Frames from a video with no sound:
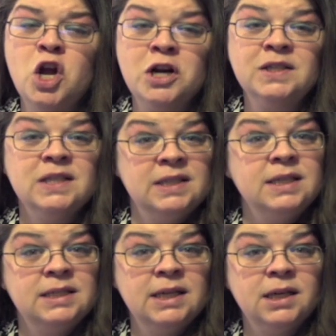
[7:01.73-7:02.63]

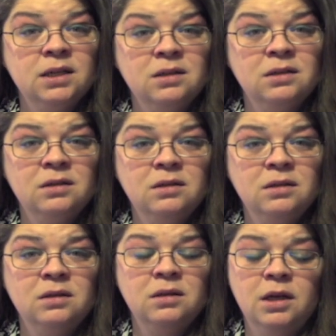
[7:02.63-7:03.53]
narcissistic.
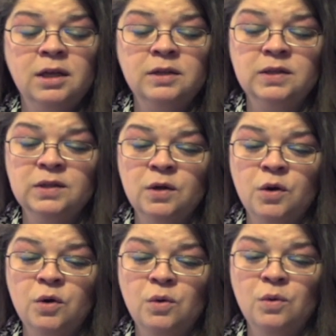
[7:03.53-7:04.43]
And
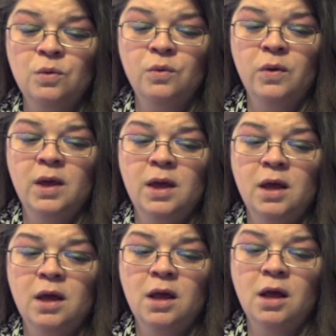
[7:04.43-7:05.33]
so
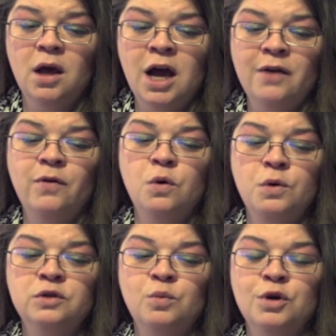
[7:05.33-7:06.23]
I've
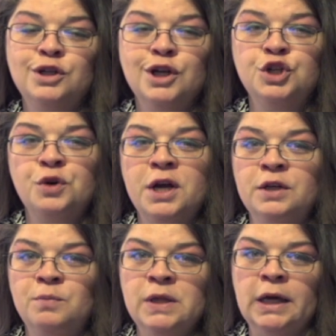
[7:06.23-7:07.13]
always worked on trying
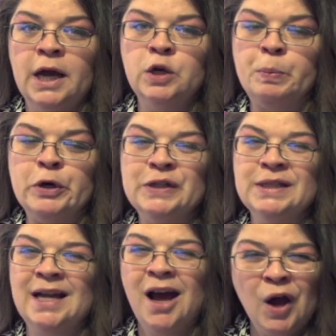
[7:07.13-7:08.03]
to be the kind of
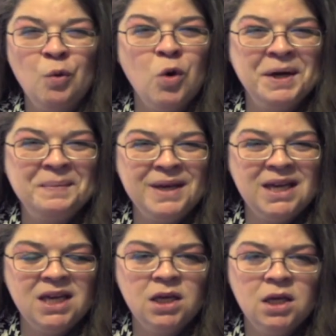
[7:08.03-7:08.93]
person I want to
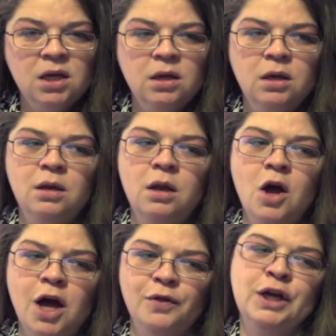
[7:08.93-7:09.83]
be,
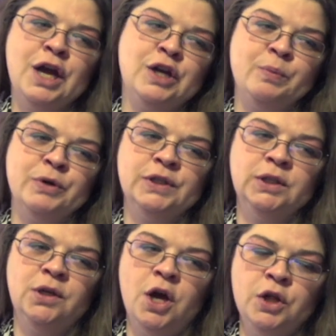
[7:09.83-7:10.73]
not the kind of
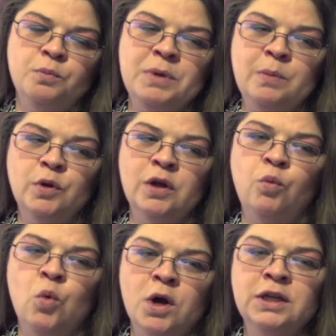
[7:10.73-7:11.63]
person other people
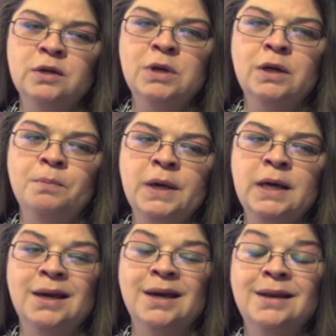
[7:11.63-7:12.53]
have wanted me to
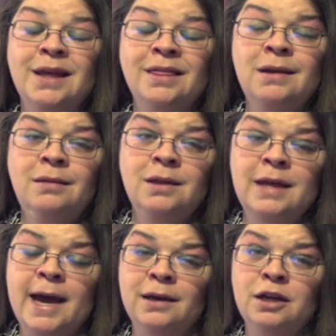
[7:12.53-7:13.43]
be. And I think that
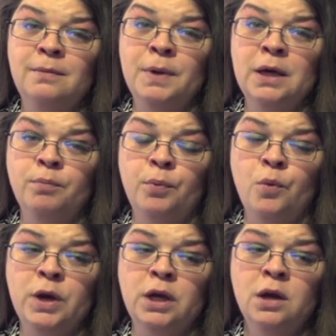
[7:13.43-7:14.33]
that can be a
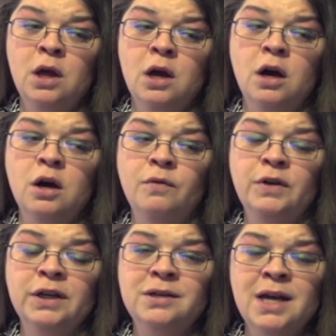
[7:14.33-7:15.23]
point of
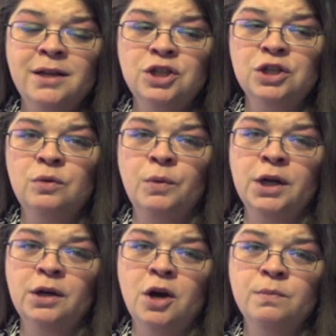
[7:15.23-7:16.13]
contention when
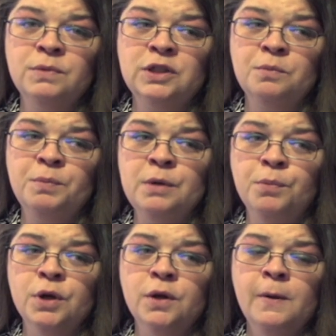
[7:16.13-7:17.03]
it comes to
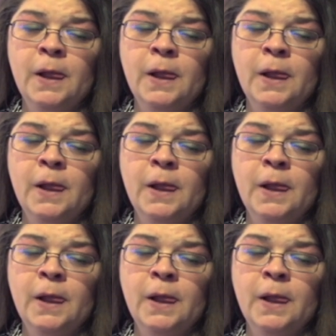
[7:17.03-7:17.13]
people